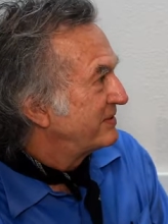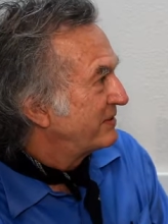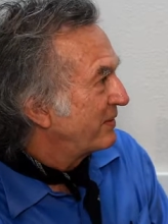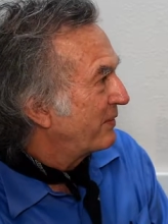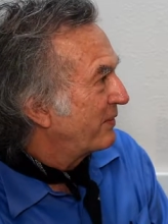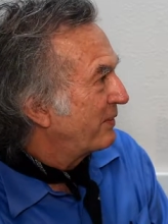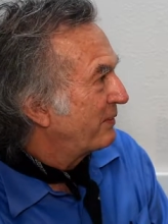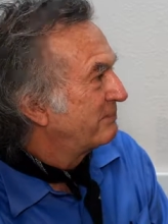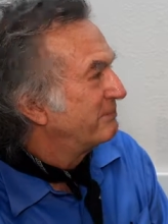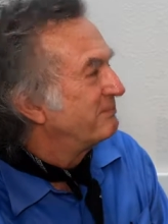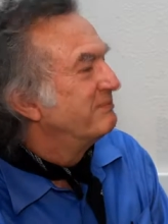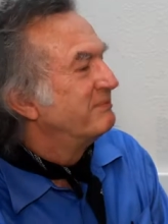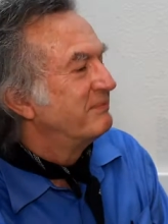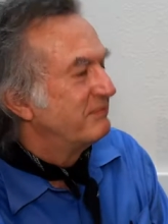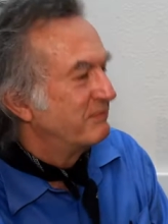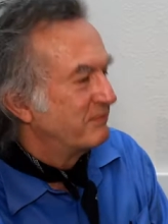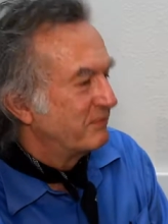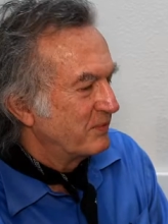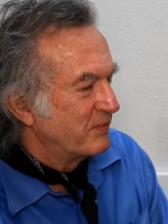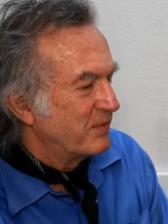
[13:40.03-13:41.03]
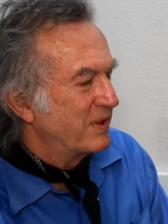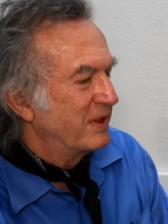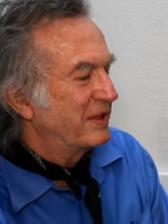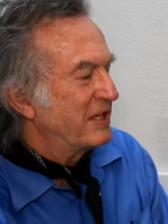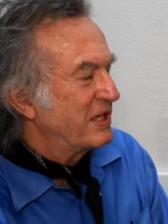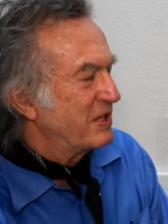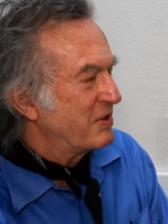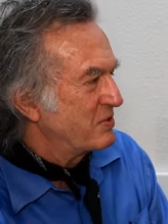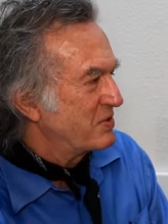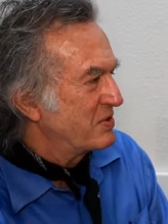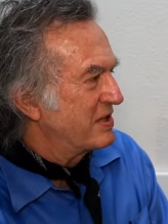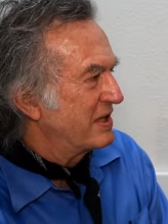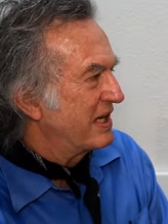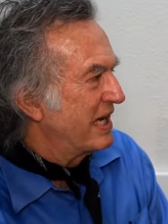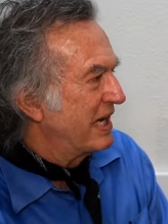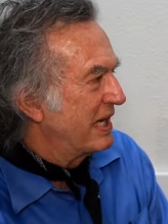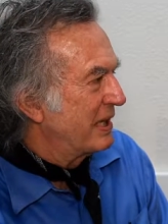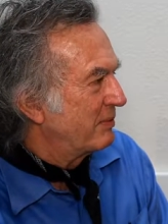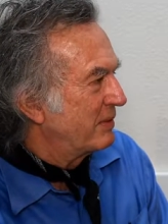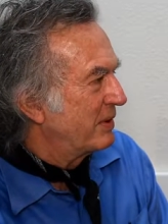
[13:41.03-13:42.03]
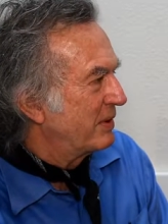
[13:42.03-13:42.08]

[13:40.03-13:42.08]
So really interesting animal.